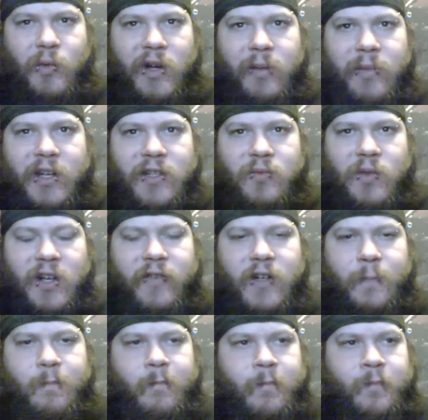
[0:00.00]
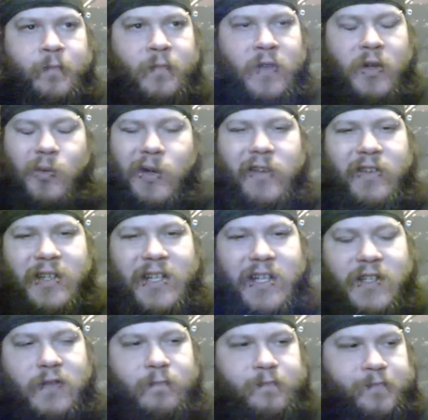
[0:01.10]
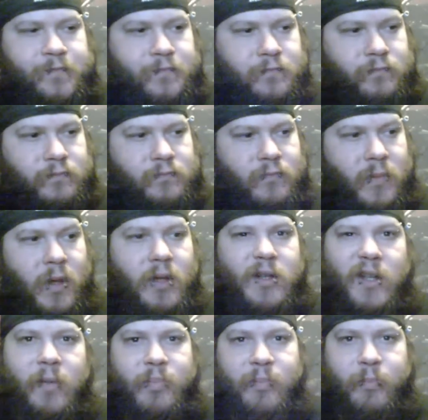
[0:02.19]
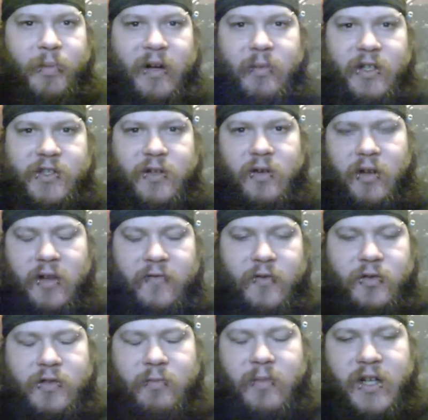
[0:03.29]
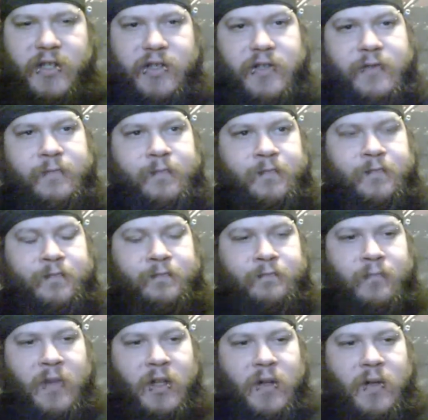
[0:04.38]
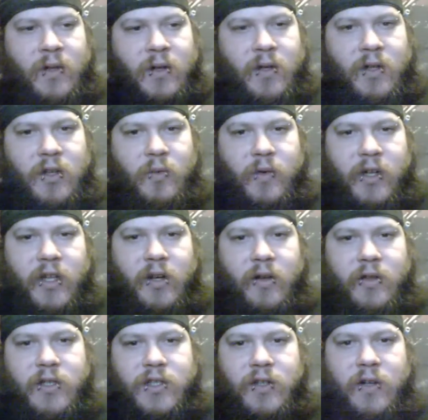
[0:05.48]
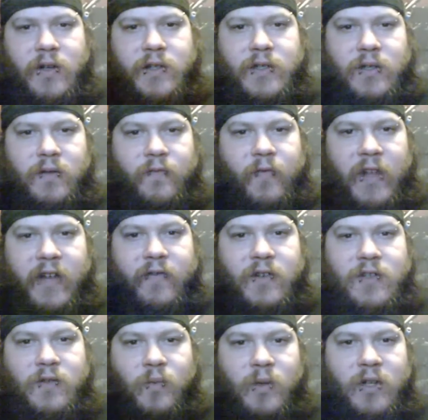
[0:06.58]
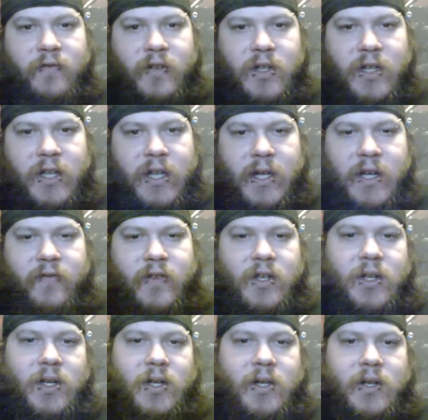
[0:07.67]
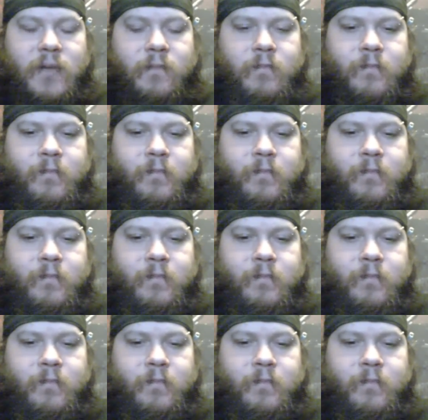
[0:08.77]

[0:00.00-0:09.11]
20 minutes, whatever it takes to pretty much turn all the fruit to mush. You want to get all the sugars and flavors and whatever you can out of it, and